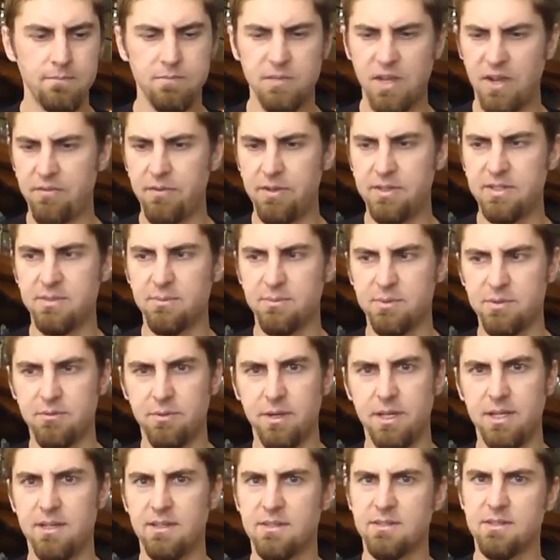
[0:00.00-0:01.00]
Definitely some
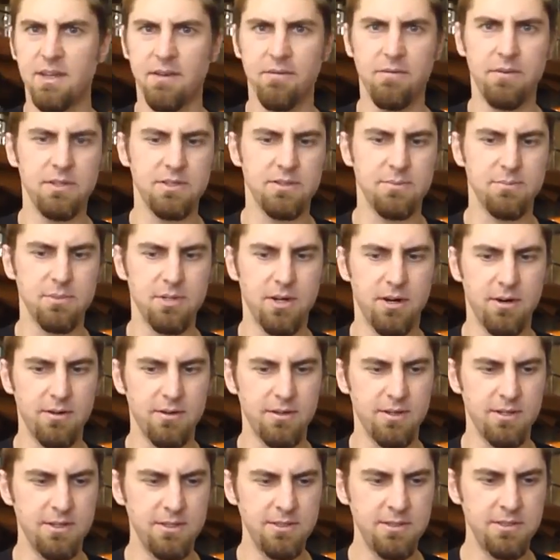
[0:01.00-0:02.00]
sweetness. Definitely some
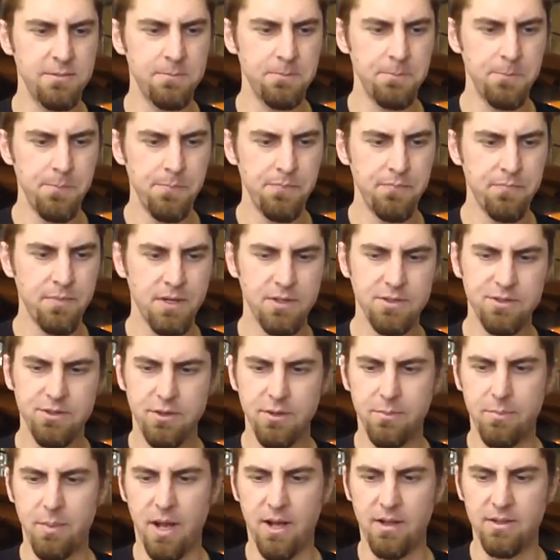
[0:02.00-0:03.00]
tartness
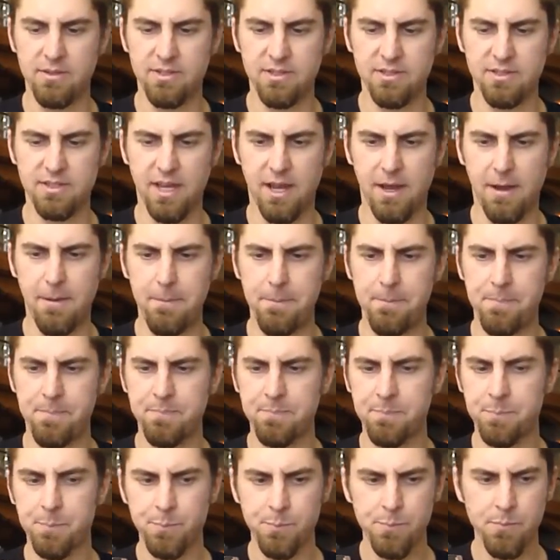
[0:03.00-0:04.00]
sort of balances out.
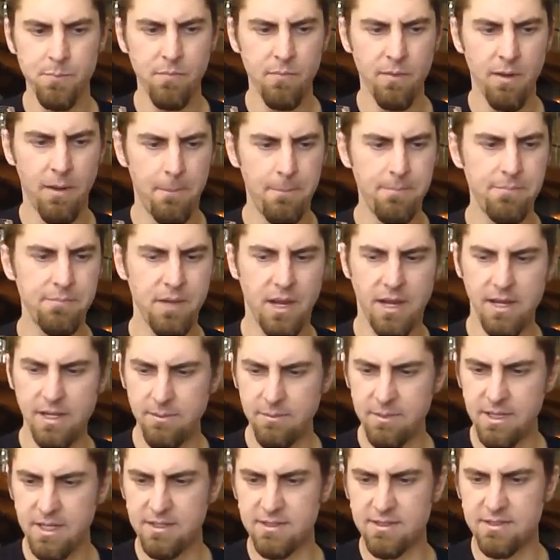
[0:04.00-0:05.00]
I
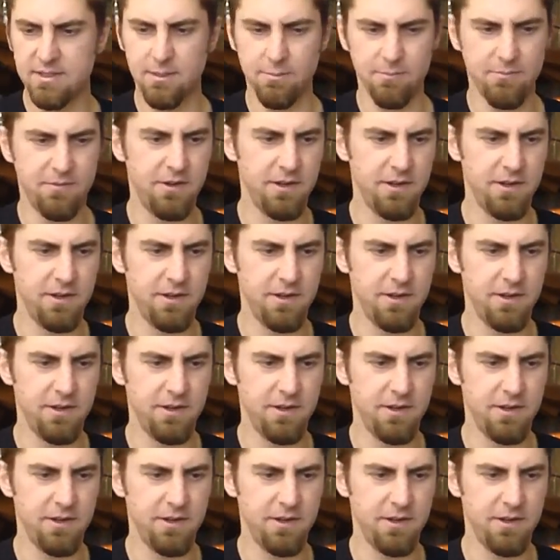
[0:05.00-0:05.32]
am getting some